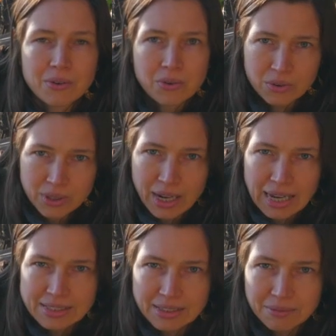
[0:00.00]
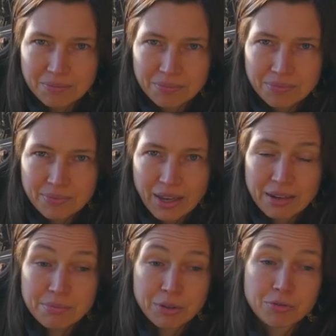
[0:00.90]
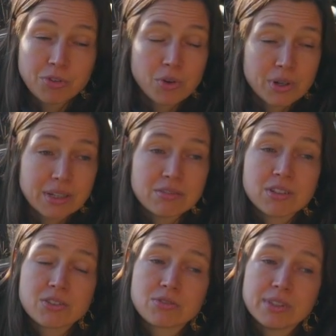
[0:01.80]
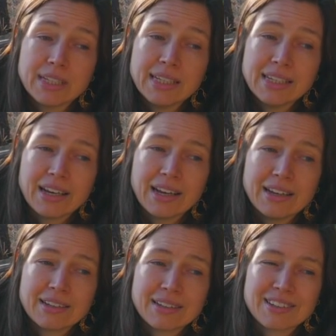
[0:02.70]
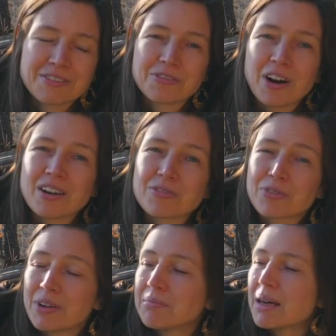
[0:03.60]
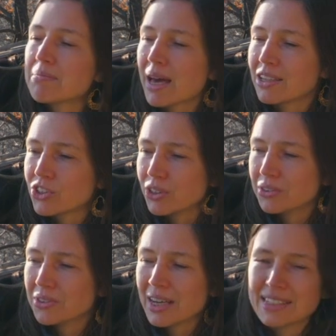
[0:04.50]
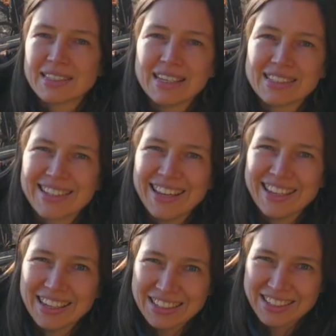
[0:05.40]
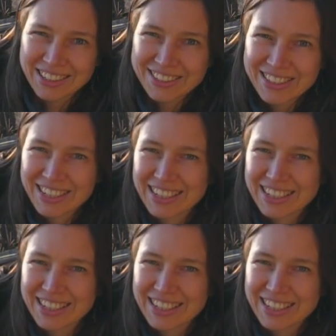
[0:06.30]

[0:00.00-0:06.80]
orgasm. And before, it was really a far from my bed show, as they say in Dutch.